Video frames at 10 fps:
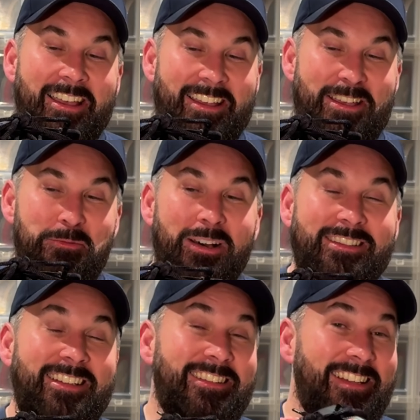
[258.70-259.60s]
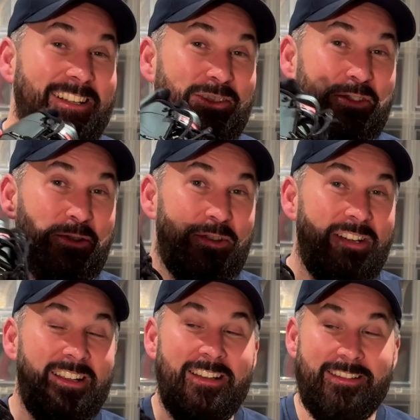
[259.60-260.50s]
it was his signature
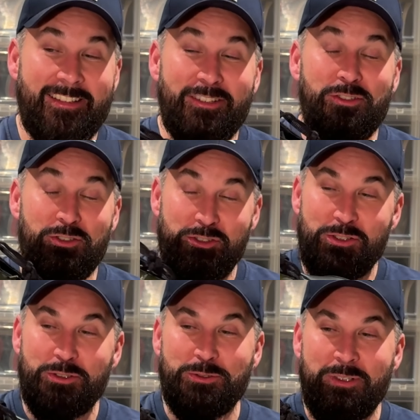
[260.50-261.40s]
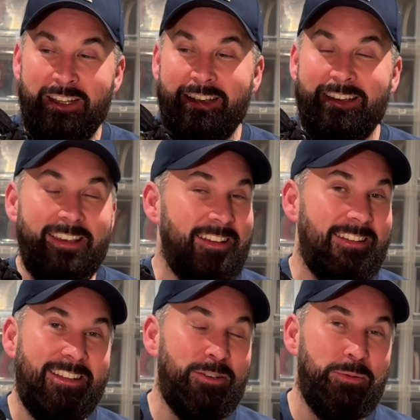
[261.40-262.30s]
shoe, and he
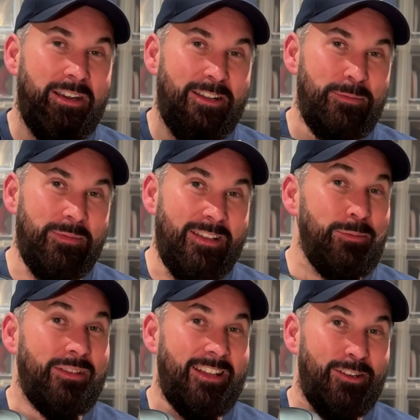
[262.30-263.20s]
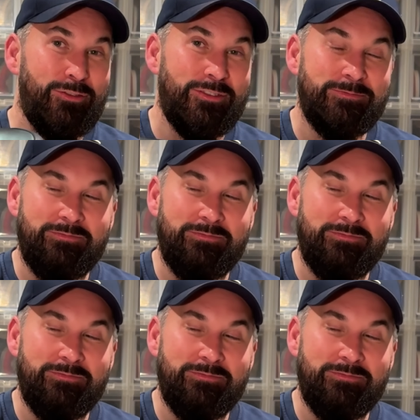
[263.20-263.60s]
didn't wear them himself.